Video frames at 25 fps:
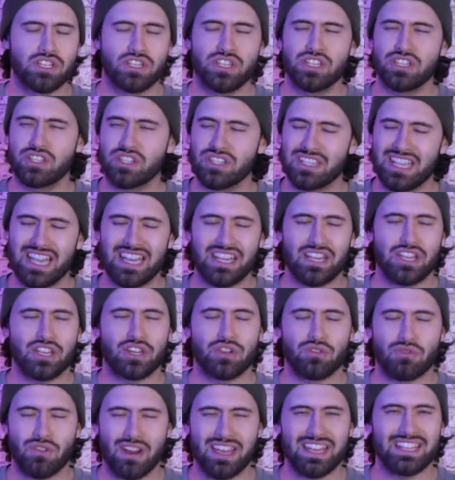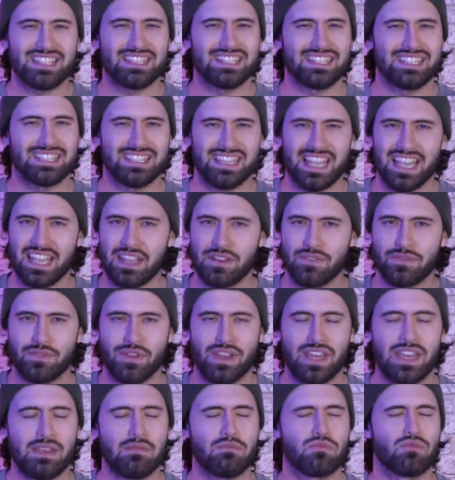she just had a great disdain
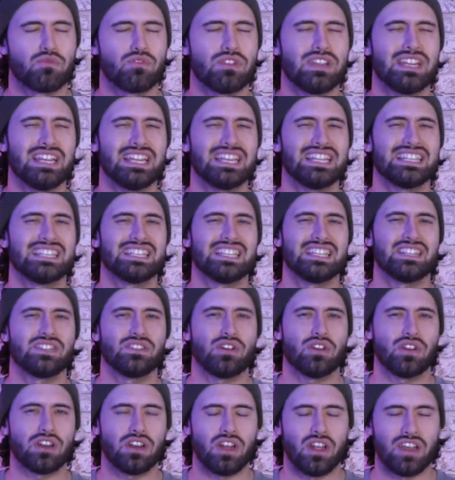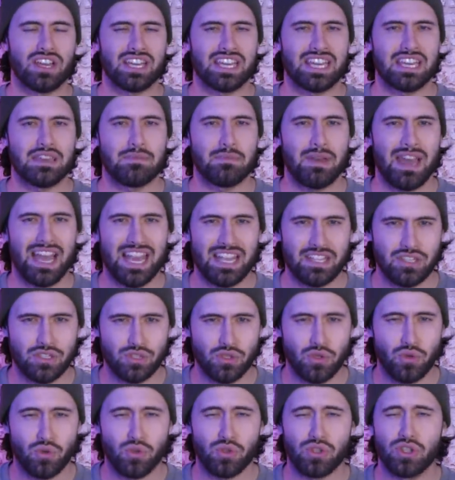for him, really did not like him
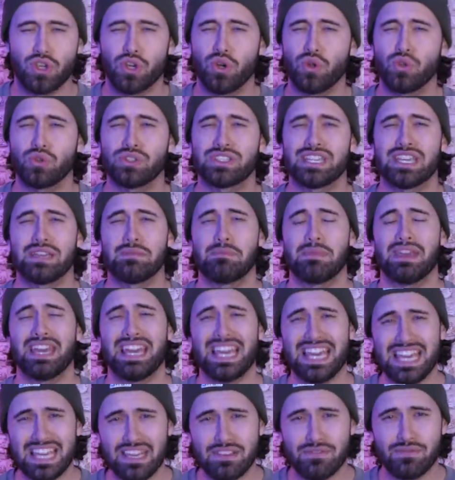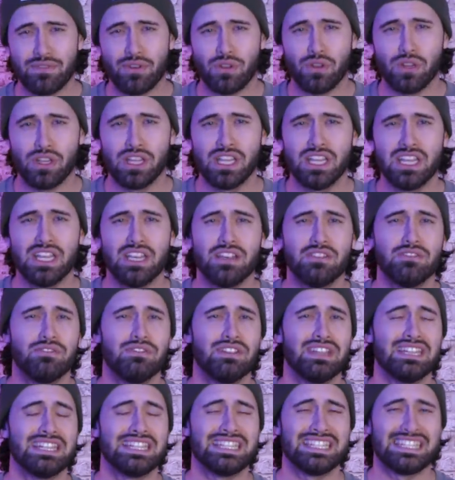at all, called him evil,
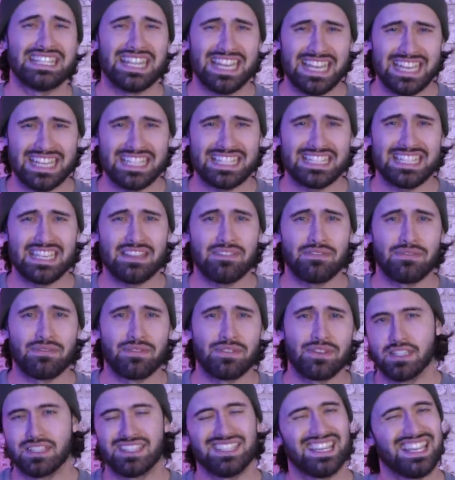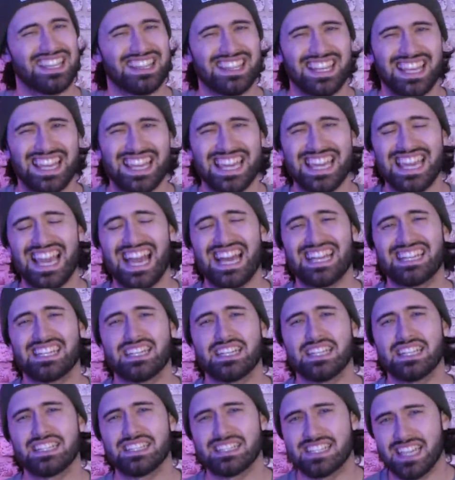vindictive, said that he had
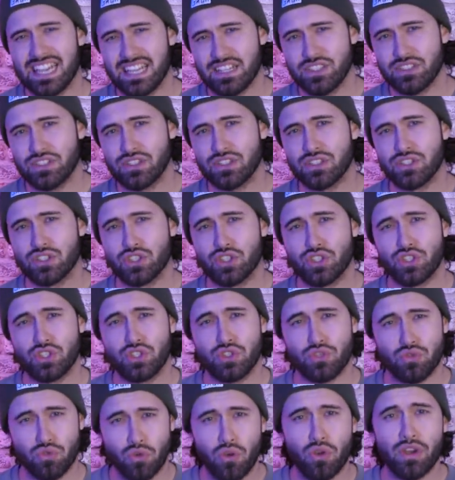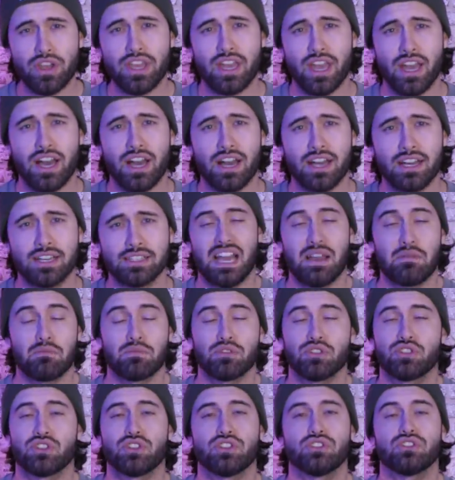an intent to destroy her,
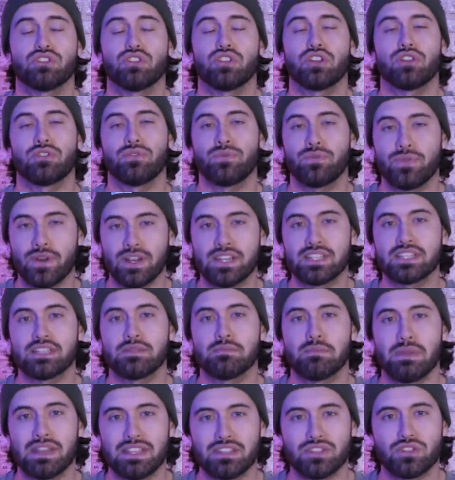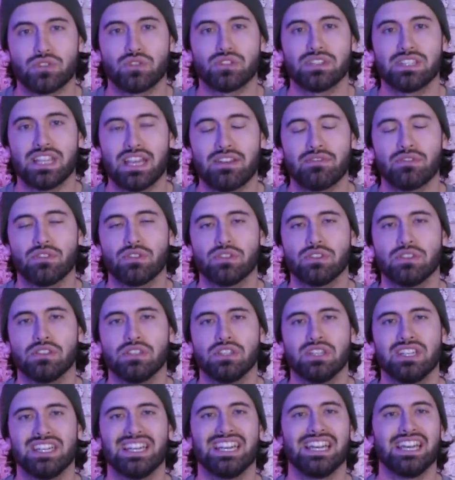and was just on a fundamental
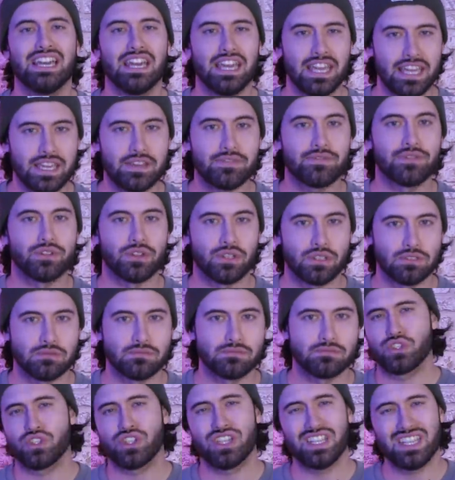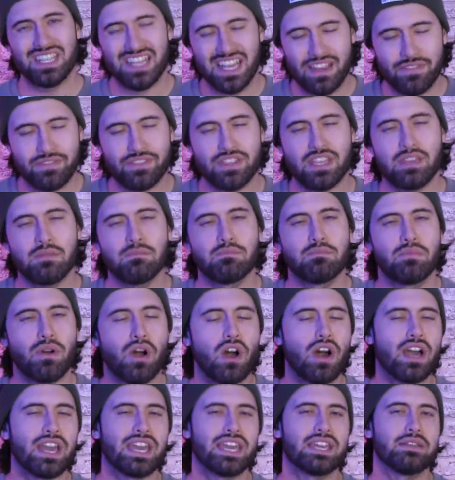level evil. She left him
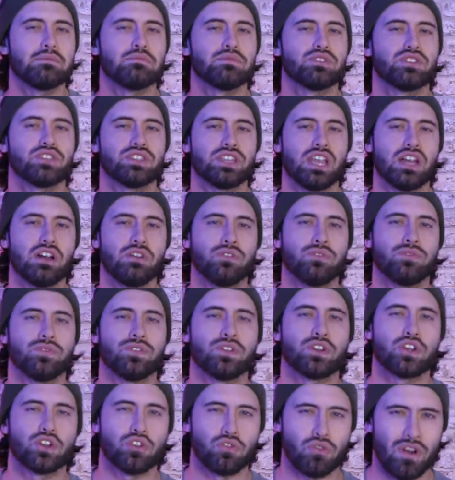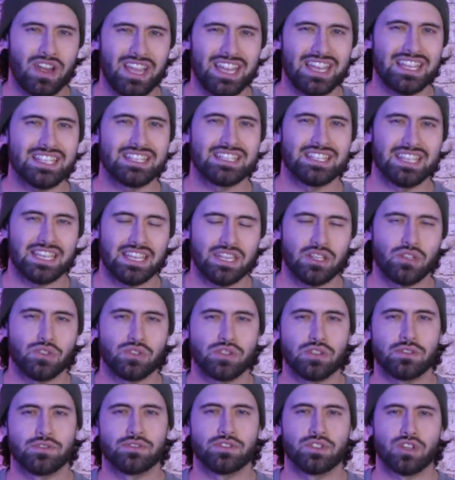by himself for great
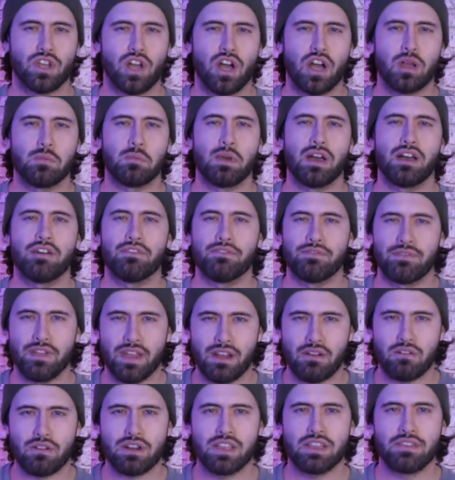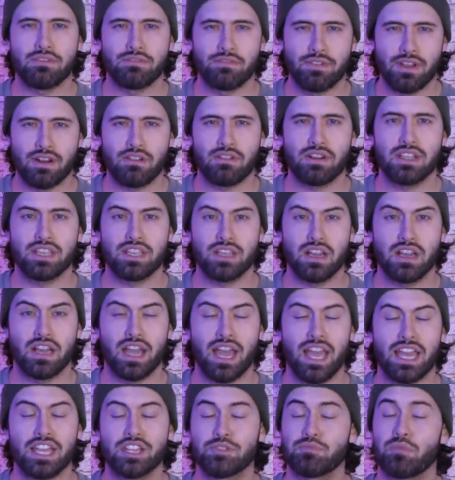deals of time at a very, very
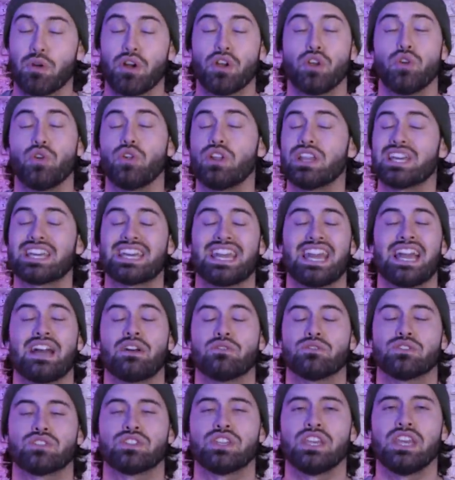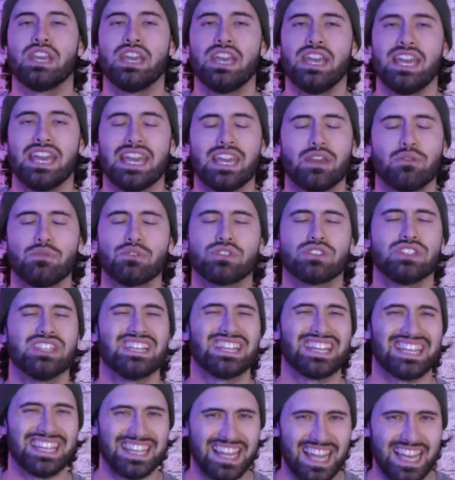young age. By all accounts, he was
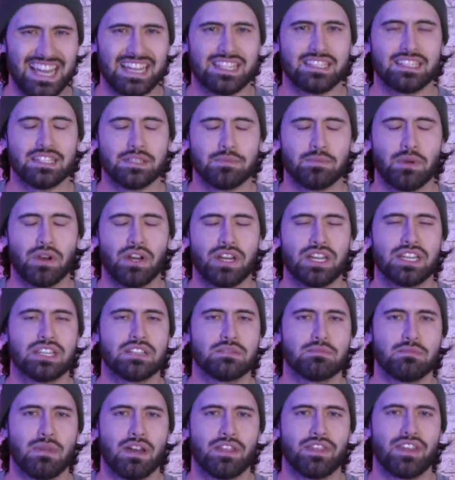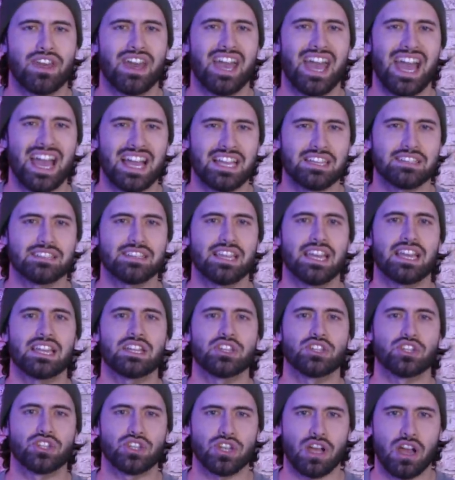neglected by his mother as
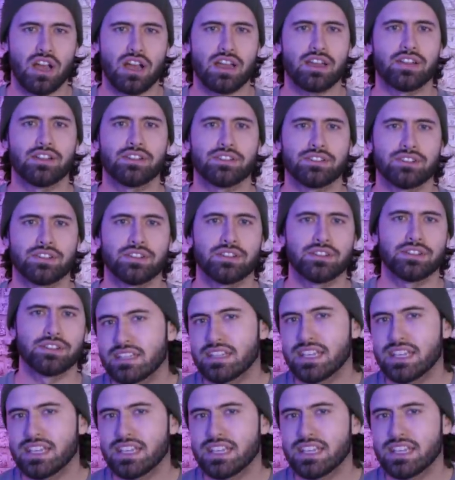a child.